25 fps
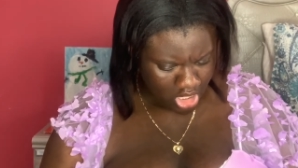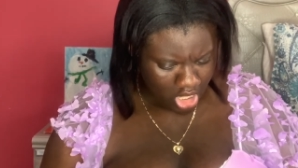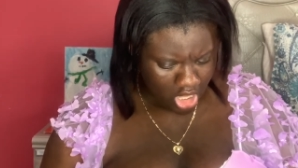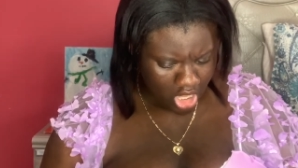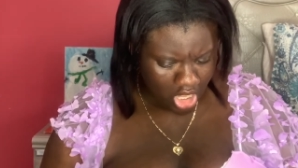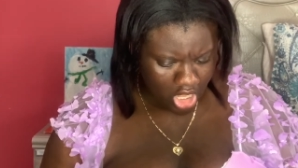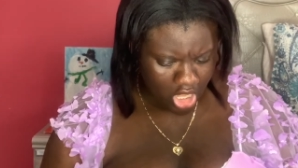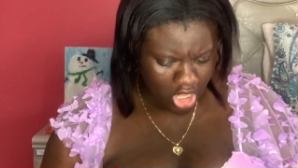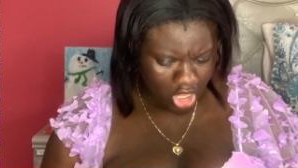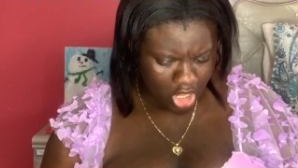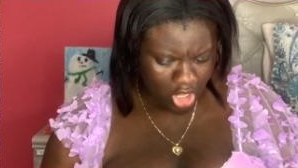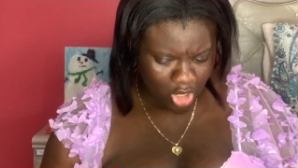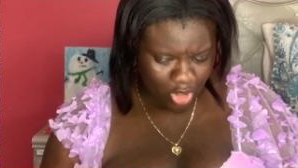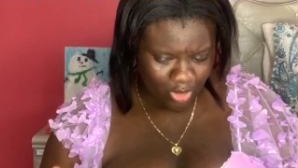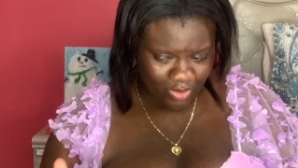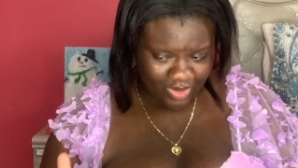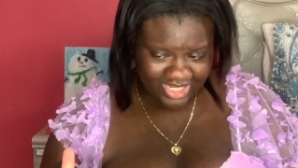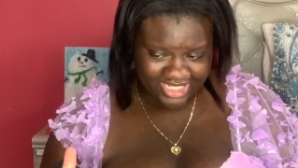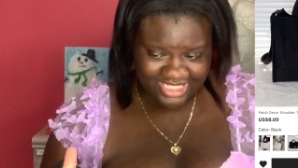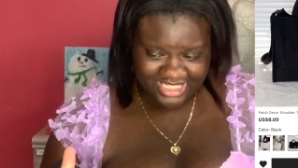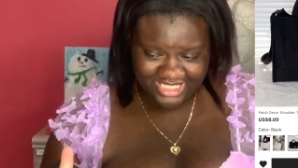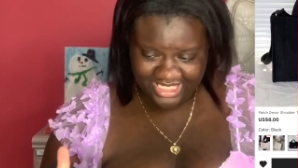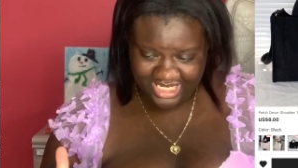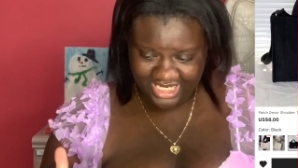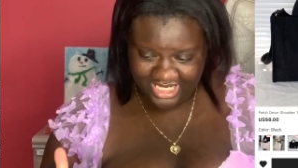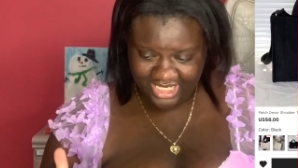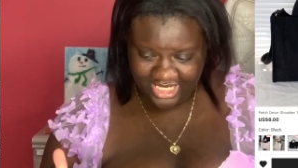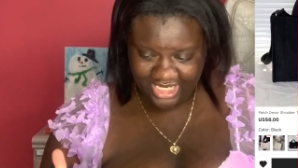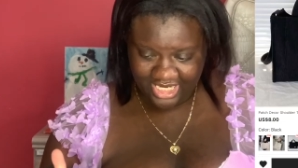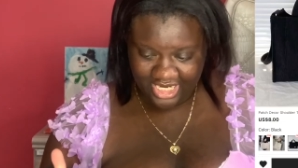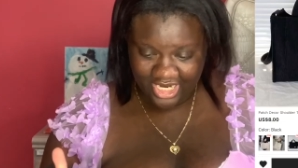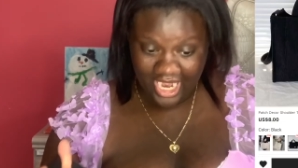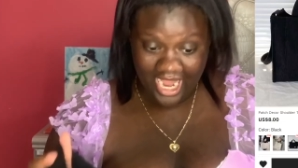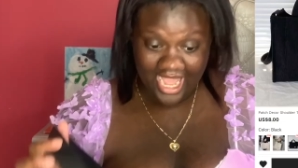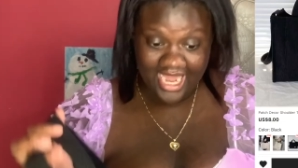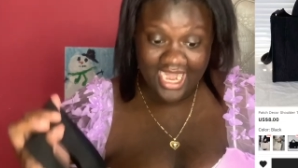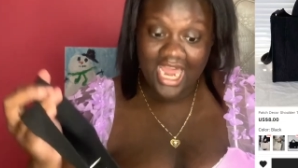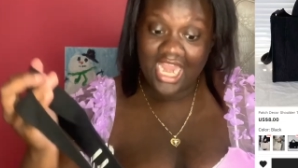oh it's in
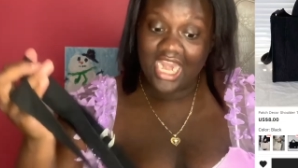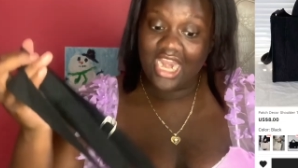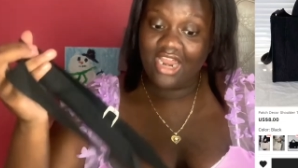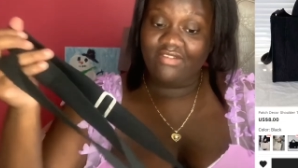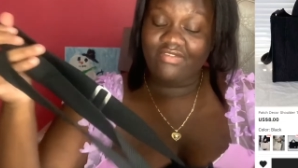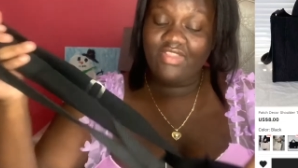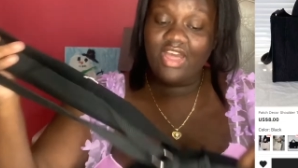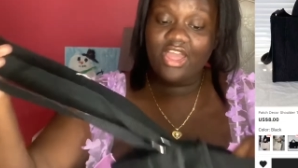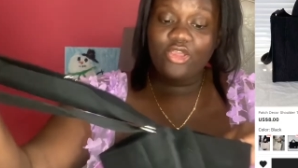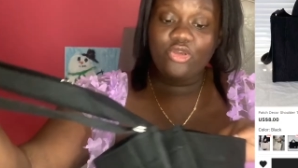here and i love how